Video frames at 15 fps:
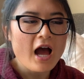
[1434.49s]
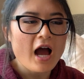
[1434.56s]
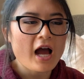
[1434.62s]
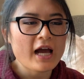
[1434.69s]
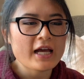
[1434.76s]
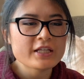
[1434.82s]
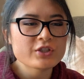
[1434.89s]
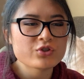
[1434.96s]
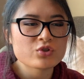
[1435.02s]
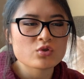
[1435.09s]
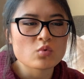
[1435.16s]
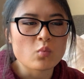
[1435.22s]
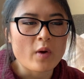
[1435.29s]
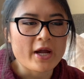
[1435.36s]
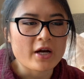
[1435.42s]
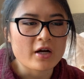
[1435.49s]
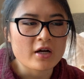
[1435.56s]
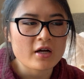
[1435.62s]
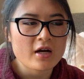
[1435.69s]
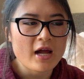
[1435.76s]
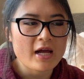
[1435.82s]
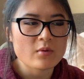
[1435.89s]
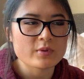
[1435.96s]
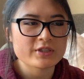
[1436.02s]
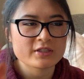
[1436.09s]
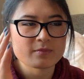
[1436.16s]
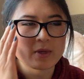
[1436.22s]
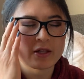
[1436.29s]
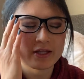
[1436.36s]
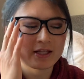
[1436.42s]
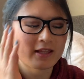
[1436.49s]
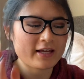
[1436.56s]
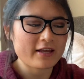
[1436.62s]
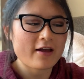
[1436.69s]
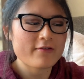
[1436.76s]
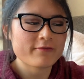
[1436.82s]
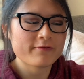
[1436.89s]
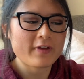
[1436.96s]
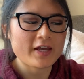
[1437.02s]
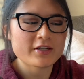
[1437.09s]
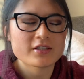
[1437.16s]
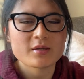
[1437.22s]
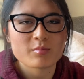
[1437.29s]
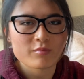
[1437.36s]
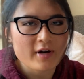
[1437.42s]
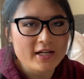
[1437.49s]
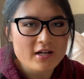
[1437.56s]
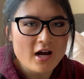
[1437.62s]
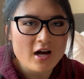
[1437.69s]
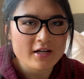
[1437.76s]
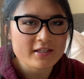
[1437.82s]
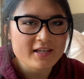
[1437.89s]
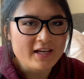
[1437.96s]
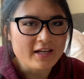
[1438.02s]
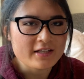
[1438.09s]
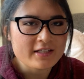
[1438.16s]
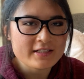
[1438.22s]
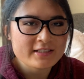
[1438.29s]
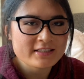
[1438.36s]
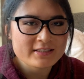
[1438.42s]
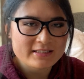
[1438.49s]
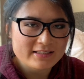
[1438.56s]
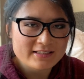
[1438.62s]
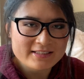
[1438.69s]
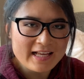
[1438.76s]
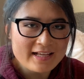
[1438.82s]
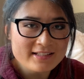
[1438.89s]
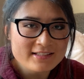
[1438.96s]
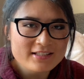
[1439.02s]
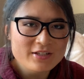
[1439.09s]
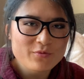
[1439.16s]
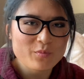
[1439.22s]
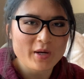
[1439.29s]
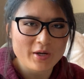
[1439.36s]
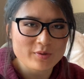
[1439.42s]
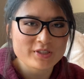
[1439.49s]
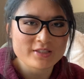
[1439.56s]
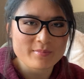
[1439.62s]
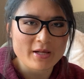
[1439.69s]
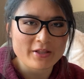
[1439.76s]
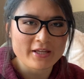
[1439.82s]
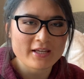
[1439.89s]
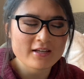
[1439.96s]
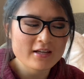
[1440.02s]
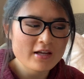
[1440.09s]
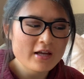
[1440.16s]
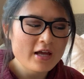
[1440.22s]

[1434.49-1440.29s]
I swear I was smelling like Phantom Red Hot Candies scent when I was smelling